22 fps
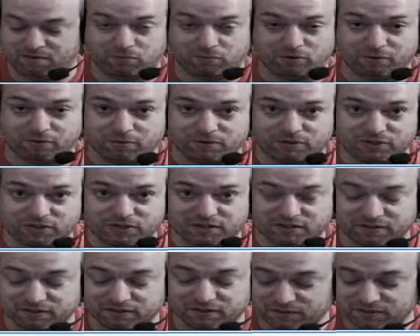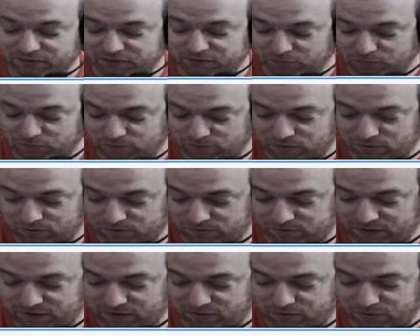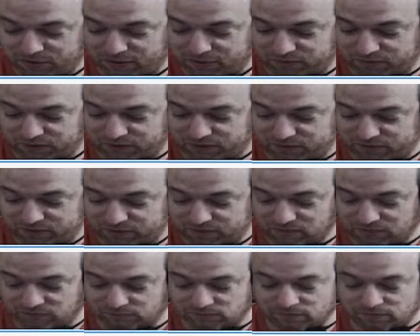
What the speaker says: pretty much anything on their board that you want to get rid of.